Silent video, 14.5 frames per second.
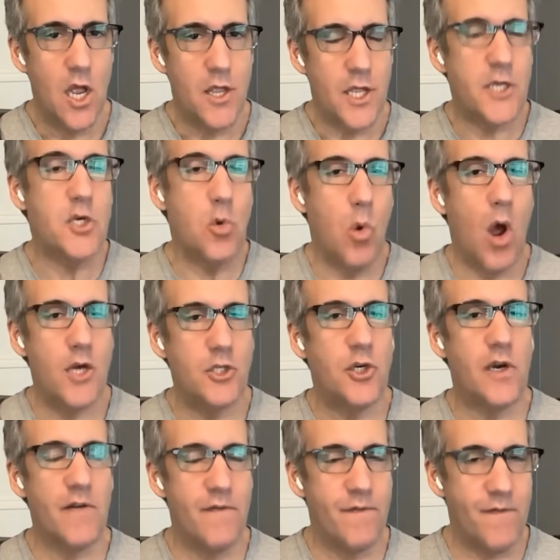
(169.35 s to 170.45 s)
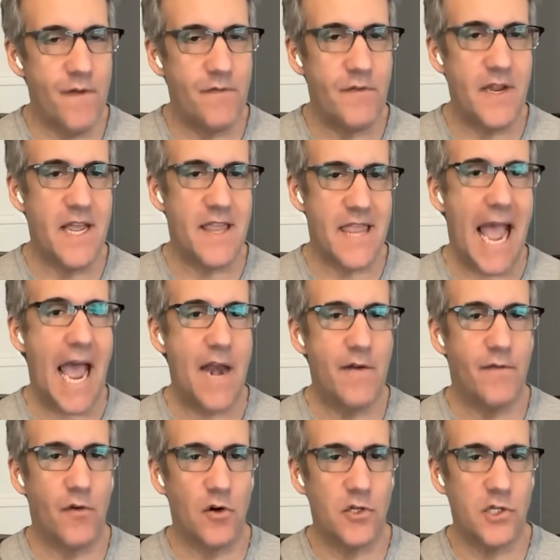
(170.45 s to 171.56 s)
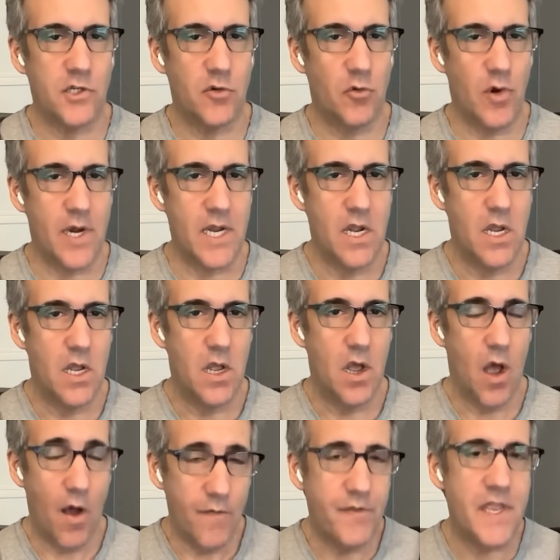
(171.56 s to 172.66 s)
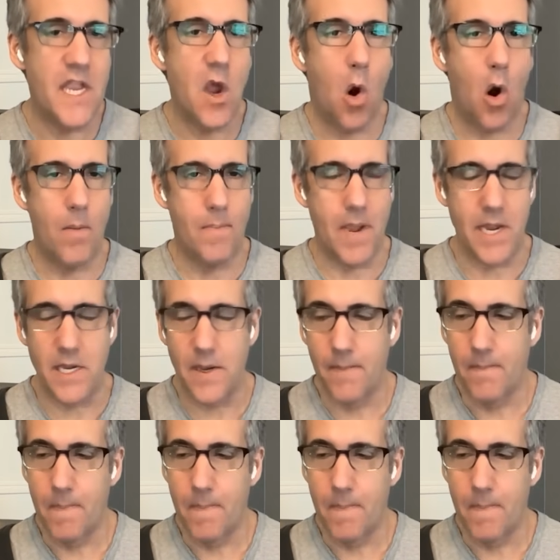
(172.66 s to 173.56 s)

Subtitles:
the 250th anniversary of the Army.